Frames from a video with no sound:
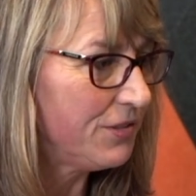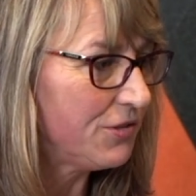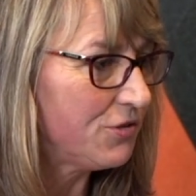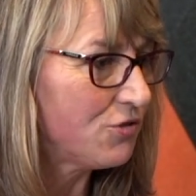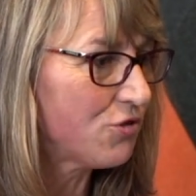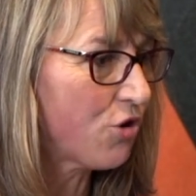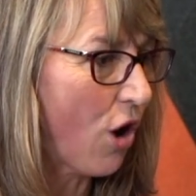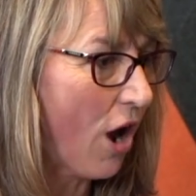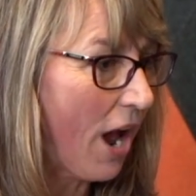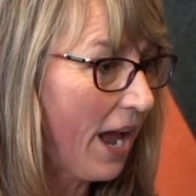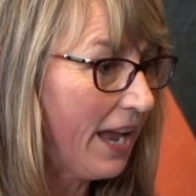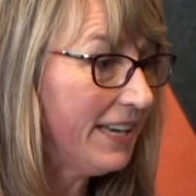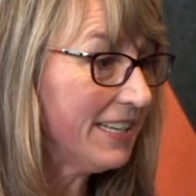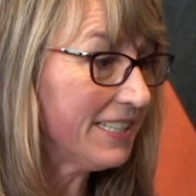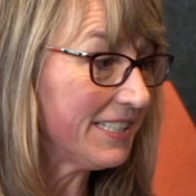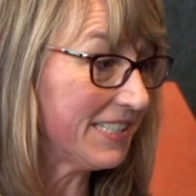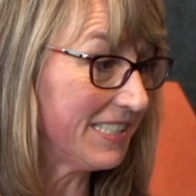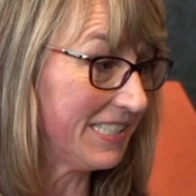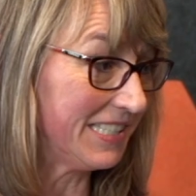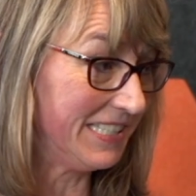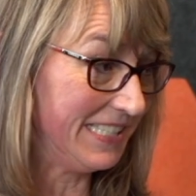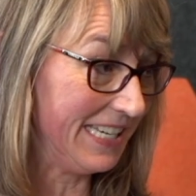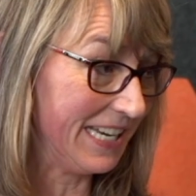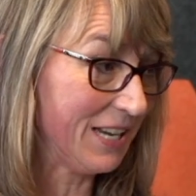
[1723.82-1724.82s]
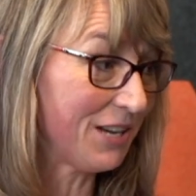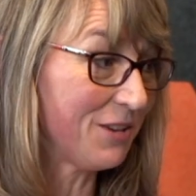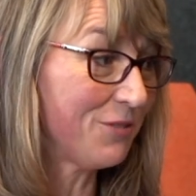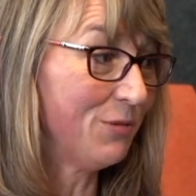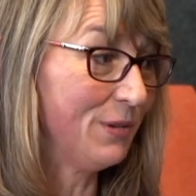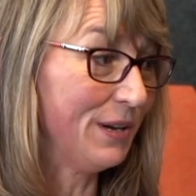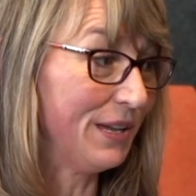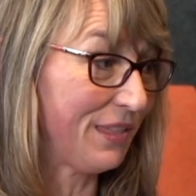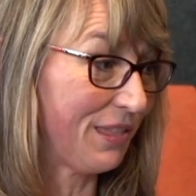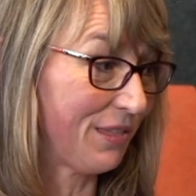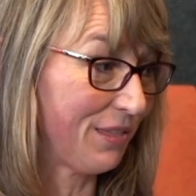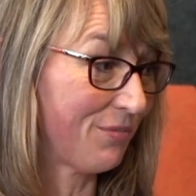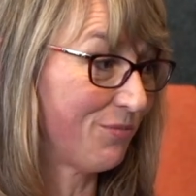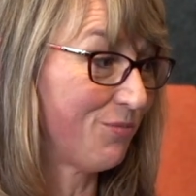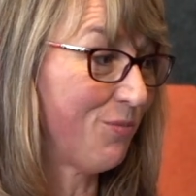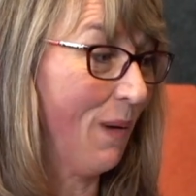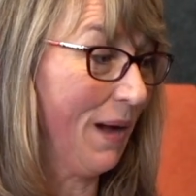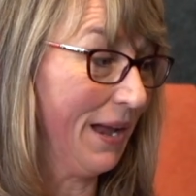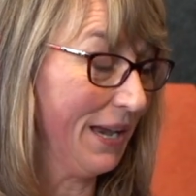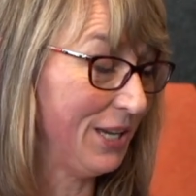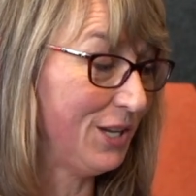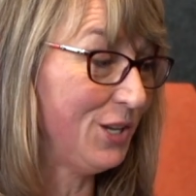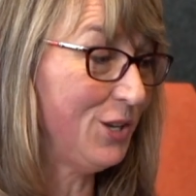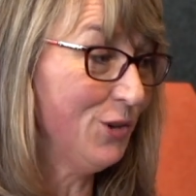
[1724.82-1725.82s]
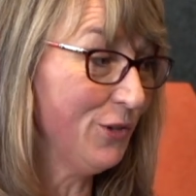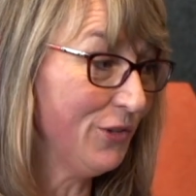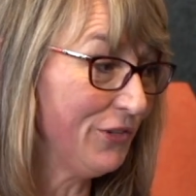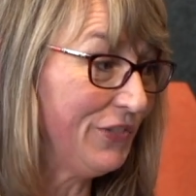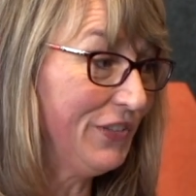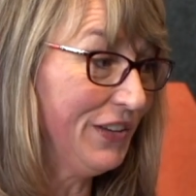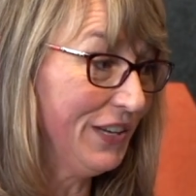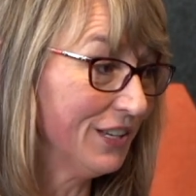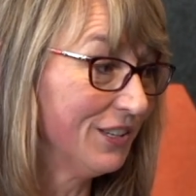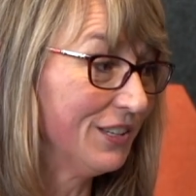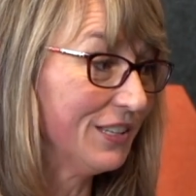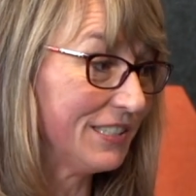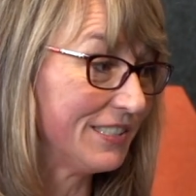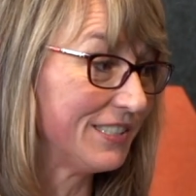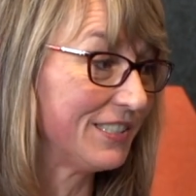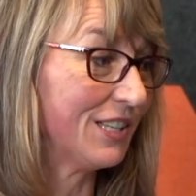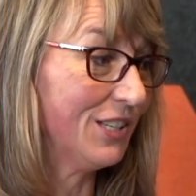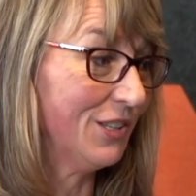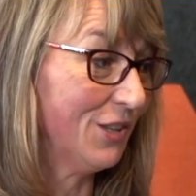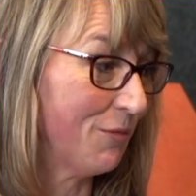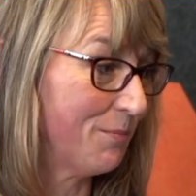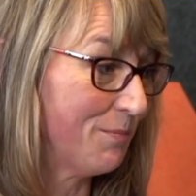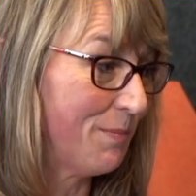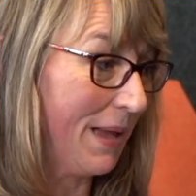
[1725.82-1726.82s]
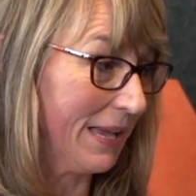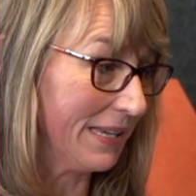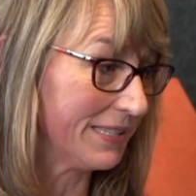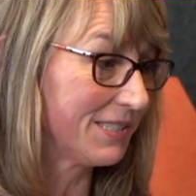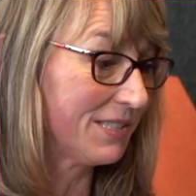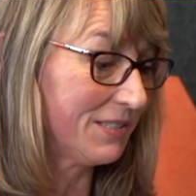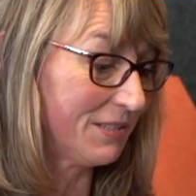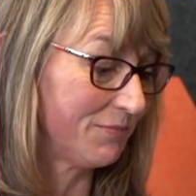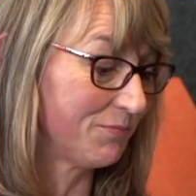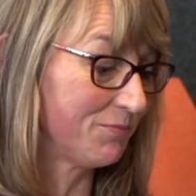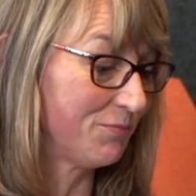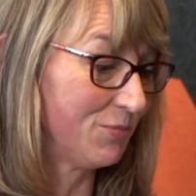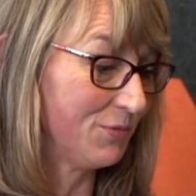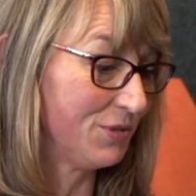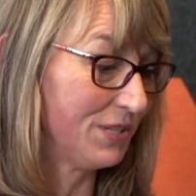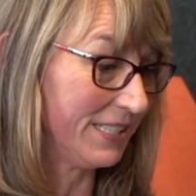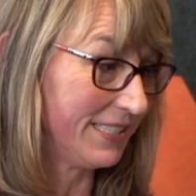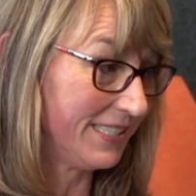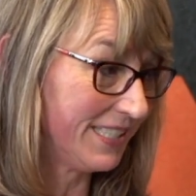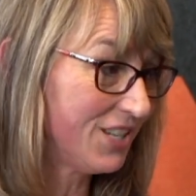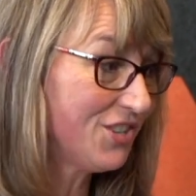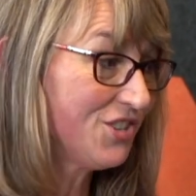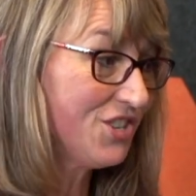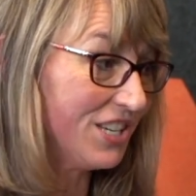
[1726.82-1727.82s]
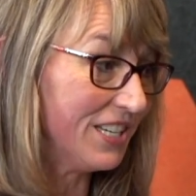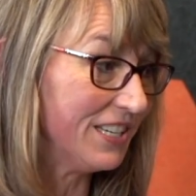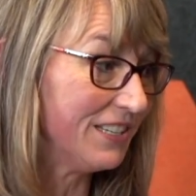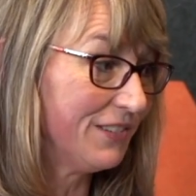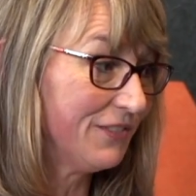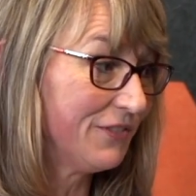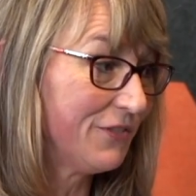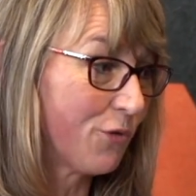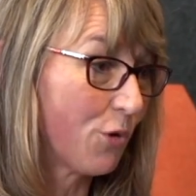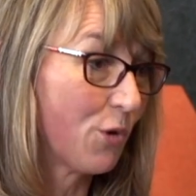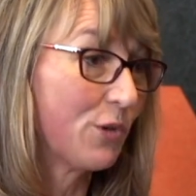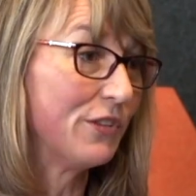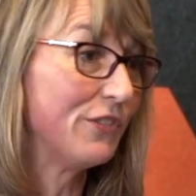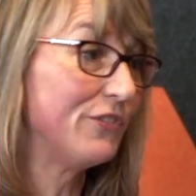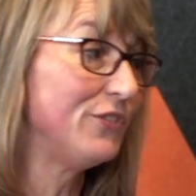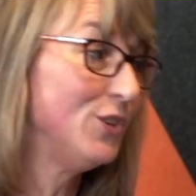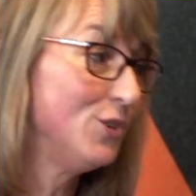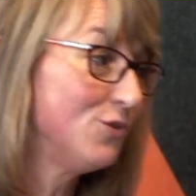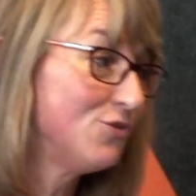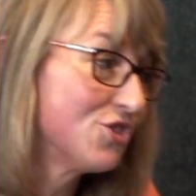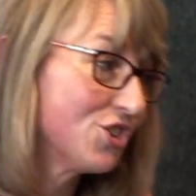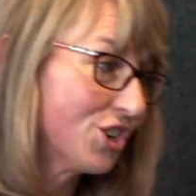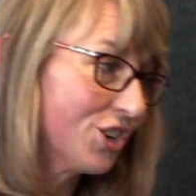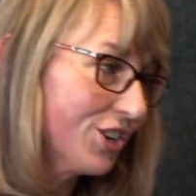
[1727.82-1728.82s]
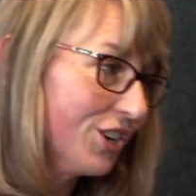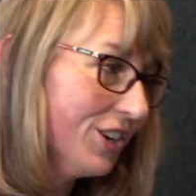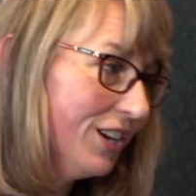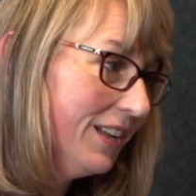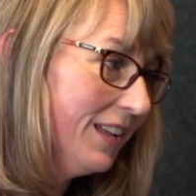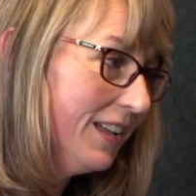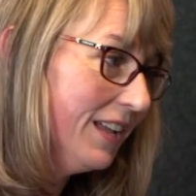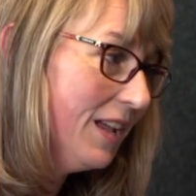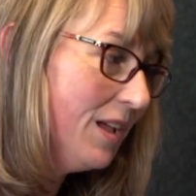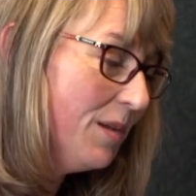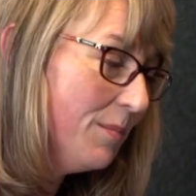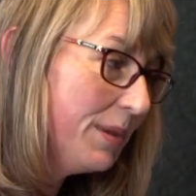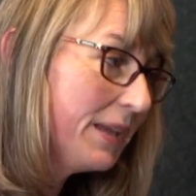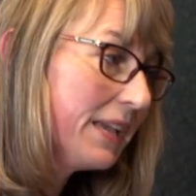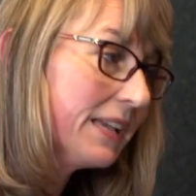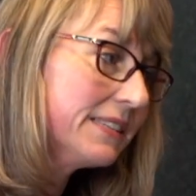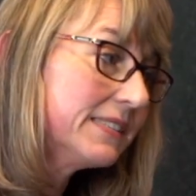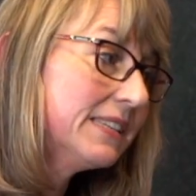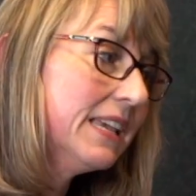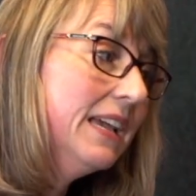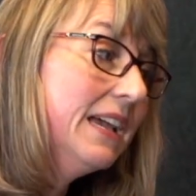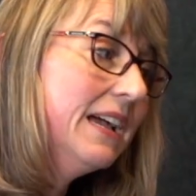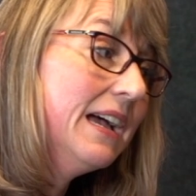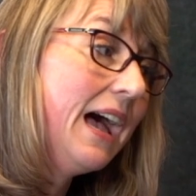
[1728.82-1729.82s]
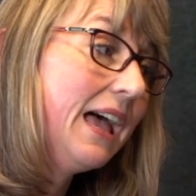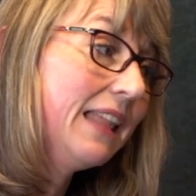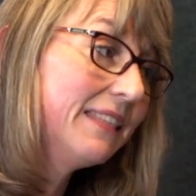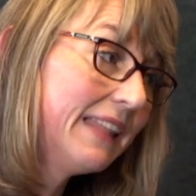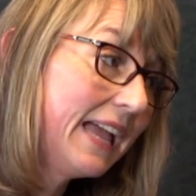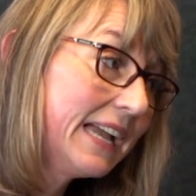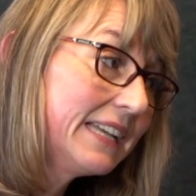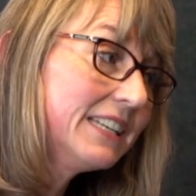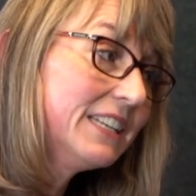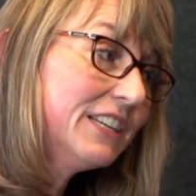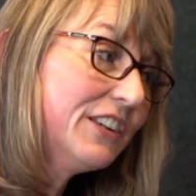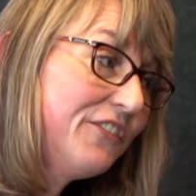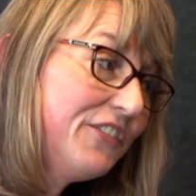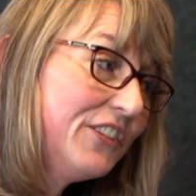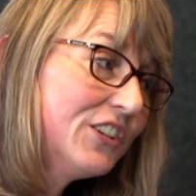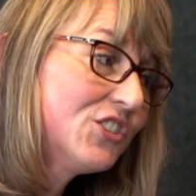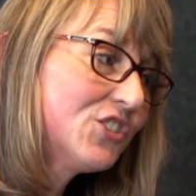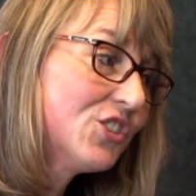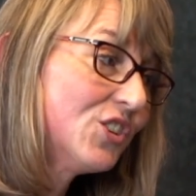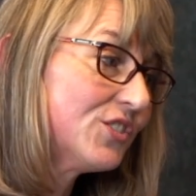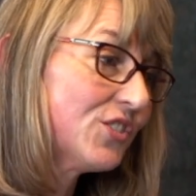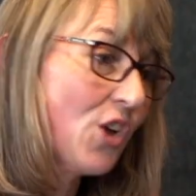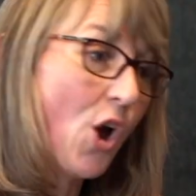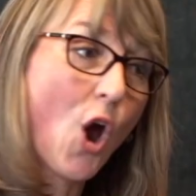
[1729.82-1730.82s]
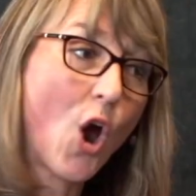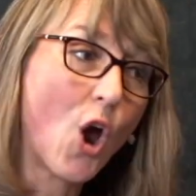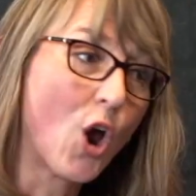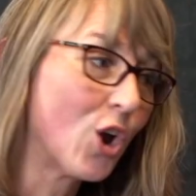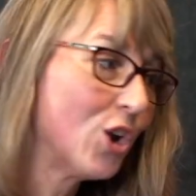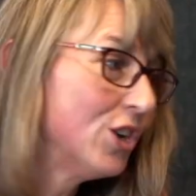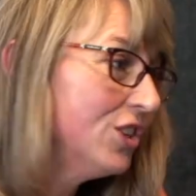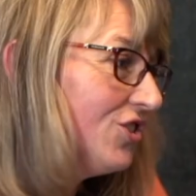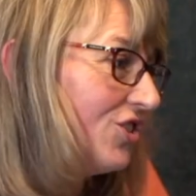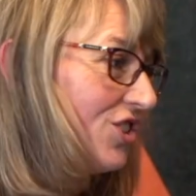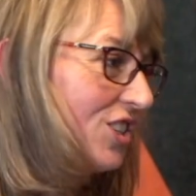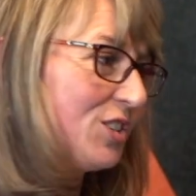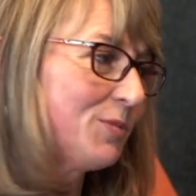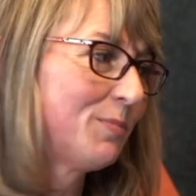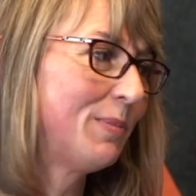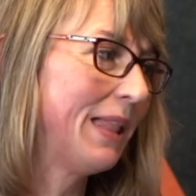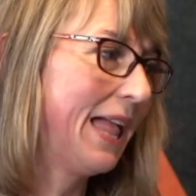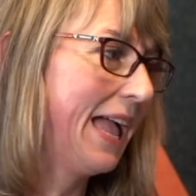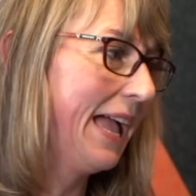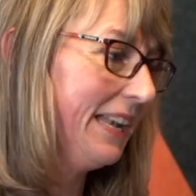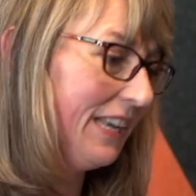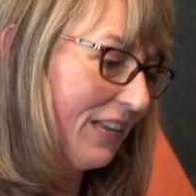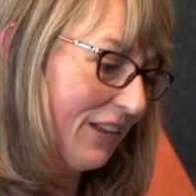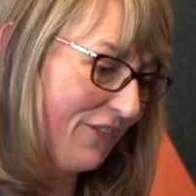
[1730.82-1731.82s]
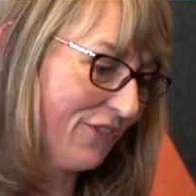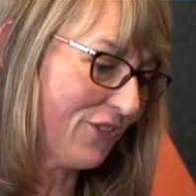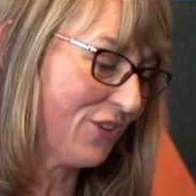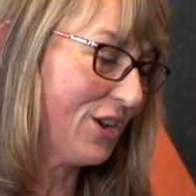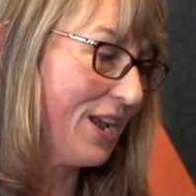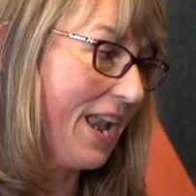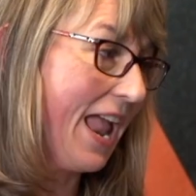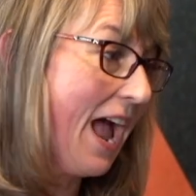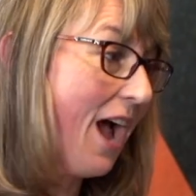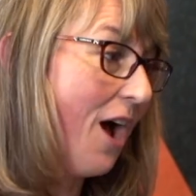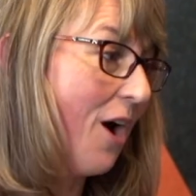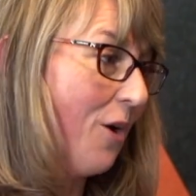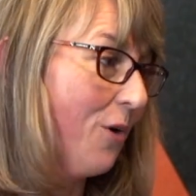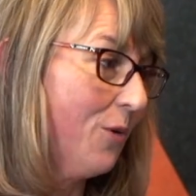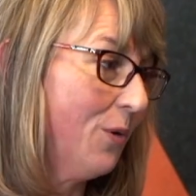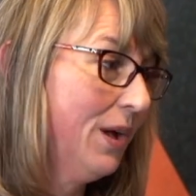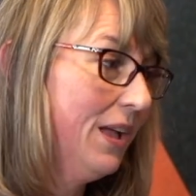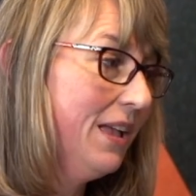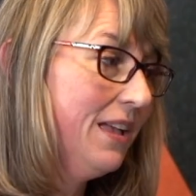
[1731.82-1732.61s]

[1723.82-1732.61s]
try to stick with what you feel is the best decision for the future. Because elected officials aren't just planning for now.